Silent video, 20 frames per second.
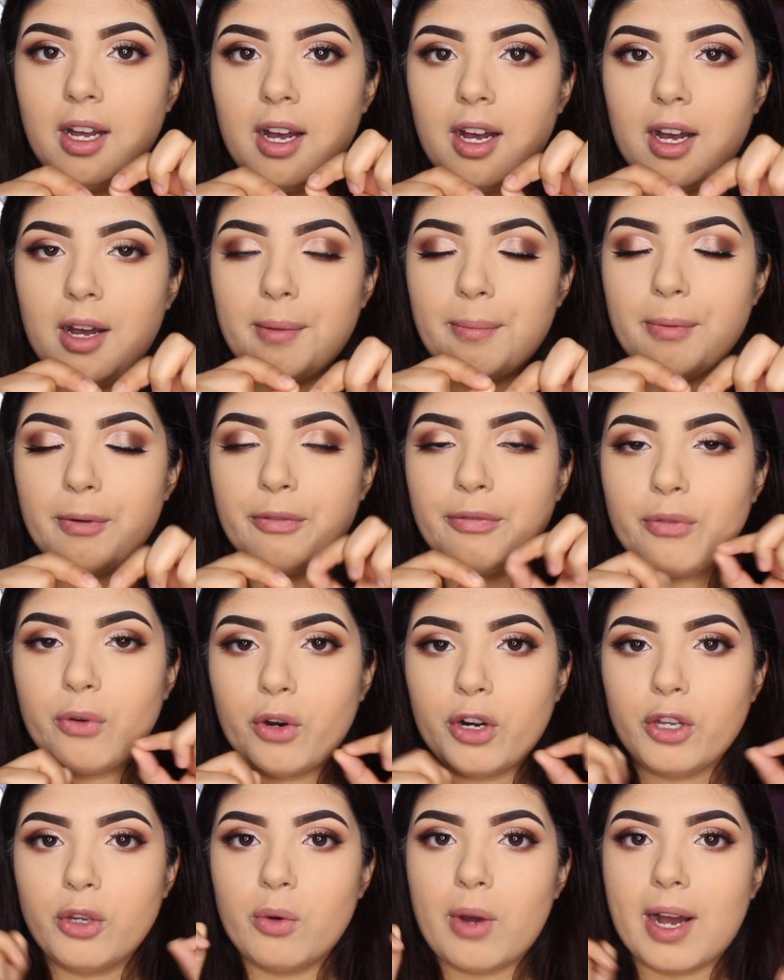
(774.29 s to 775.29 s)

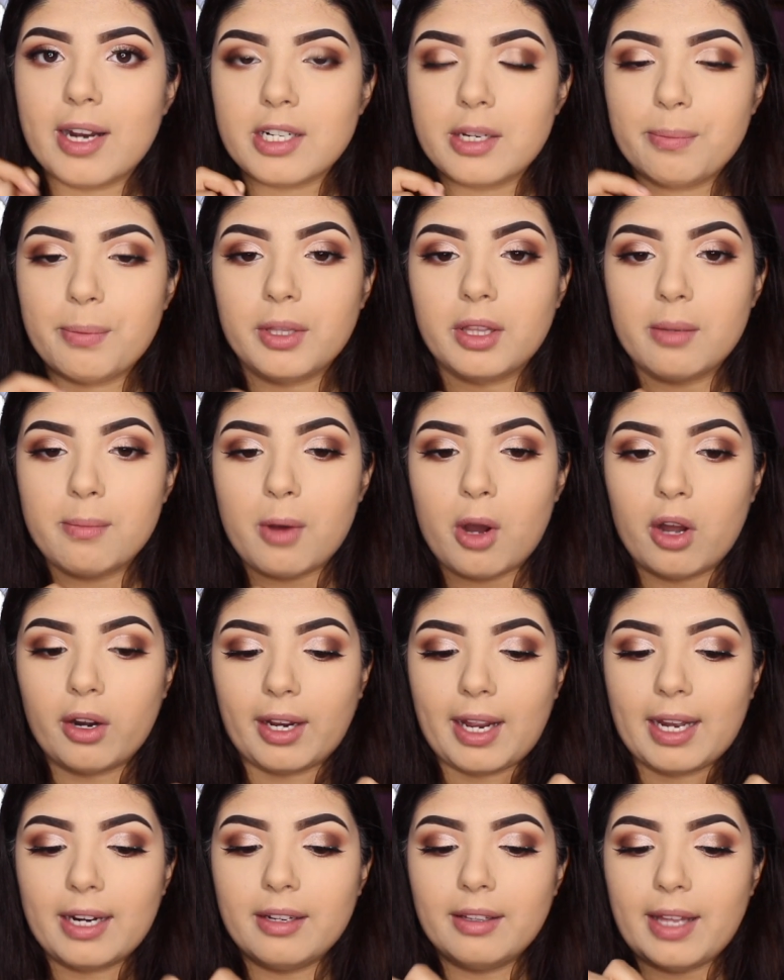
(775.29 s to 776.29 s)
before you actually put them
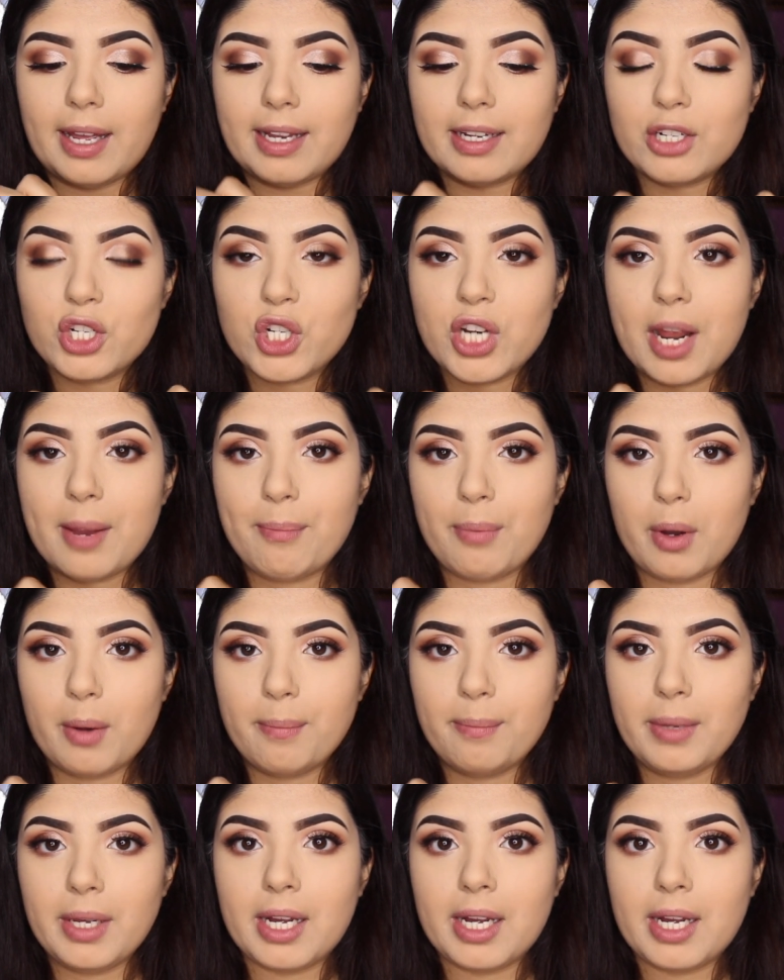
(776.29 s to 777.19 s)
on, kind of like shape them,